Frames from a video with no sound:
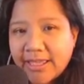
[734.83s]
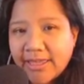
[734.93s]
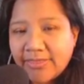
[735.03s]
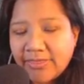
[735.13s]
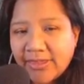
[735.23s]

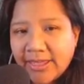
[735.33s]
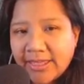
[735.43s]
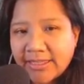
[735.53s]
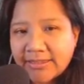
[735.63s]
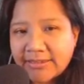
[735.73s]
and
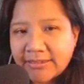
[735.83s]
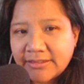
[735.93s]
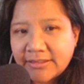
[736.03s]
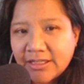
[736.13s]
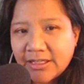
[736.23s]

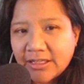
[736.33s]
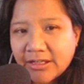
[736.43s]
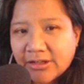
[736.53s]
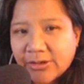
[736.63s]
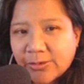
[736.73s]
then
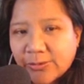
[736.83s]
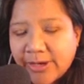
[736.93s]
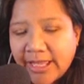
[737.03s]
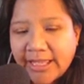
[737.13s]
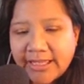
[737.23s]

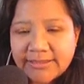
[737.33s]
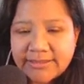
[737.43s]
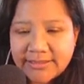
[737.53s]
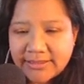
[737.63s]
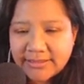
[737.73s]

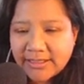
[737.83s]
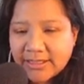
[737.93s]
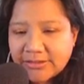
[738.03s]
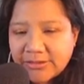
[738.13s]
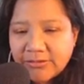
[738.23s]
create
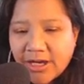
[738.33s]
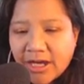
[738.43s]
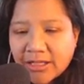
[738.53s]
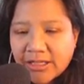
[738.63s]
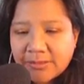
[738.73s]
a new
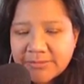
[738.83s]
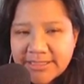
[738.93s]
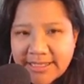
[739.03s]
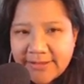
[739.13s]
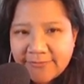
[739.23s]
column to
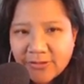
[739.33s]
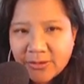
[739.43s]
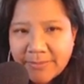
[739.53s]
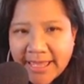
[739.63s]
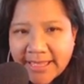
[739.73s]
say
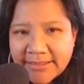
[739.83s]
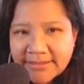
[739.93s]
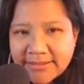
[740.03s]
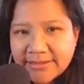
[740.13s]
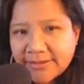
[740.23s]

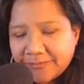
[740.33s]
format.